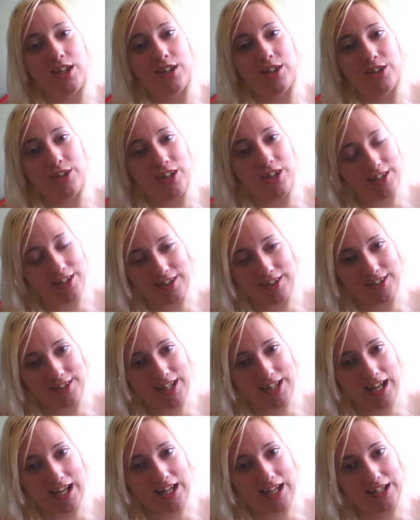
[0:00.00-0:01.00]
to
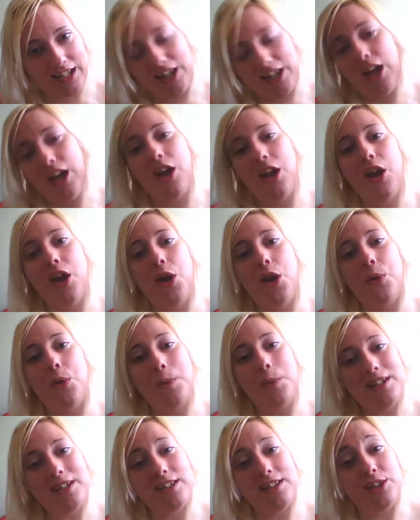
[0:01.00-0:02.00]
understand what